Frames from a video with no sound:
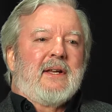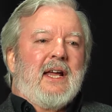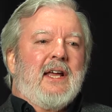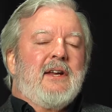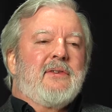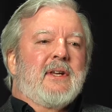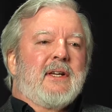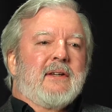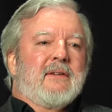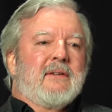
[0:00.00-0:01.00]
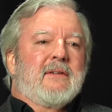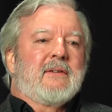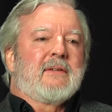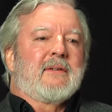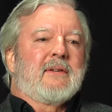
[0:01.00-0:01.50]
Anything
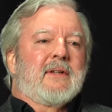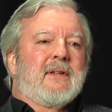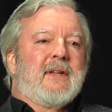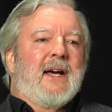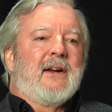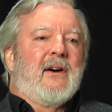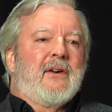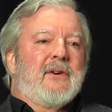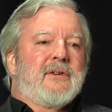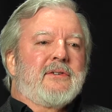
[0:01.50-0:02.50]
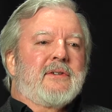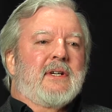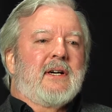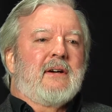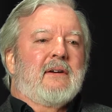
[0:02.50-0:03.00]
that honors
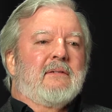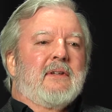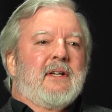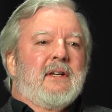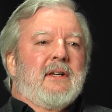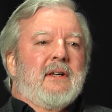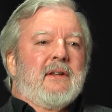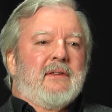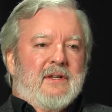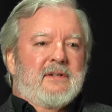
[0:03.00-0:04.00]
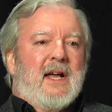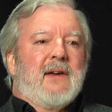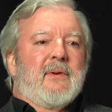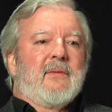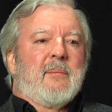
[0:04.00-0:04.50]
this
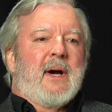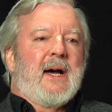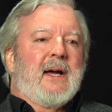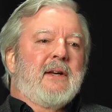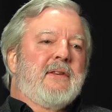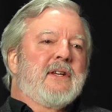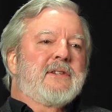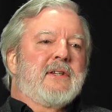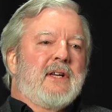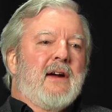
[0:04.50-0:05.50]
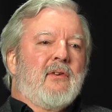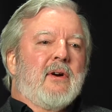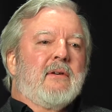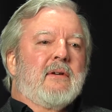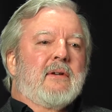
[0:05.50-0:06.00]
life of the mind and this
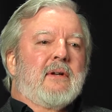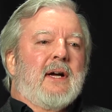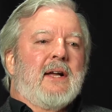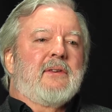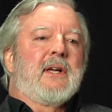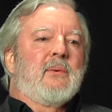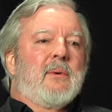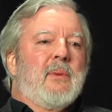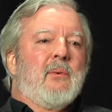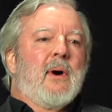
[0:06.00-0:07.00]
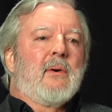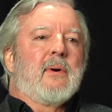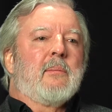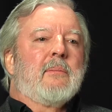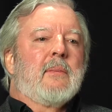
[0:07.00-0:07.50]
endeavor, I think, would be
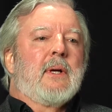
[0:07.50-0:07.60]
welcome.